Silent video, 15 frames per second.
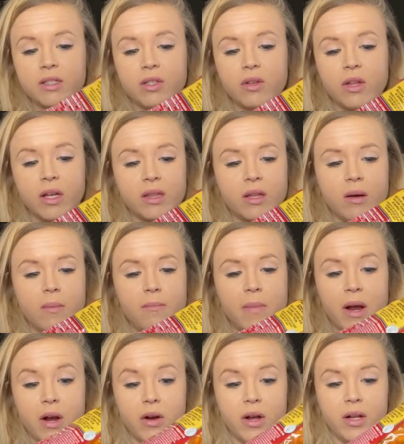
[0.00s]
so like the
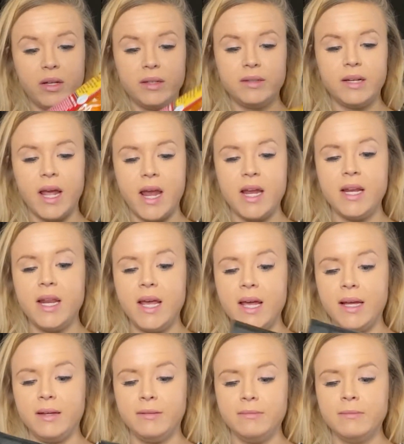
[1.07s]

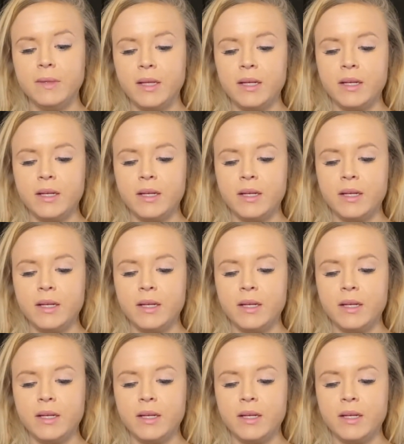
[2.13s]
marinating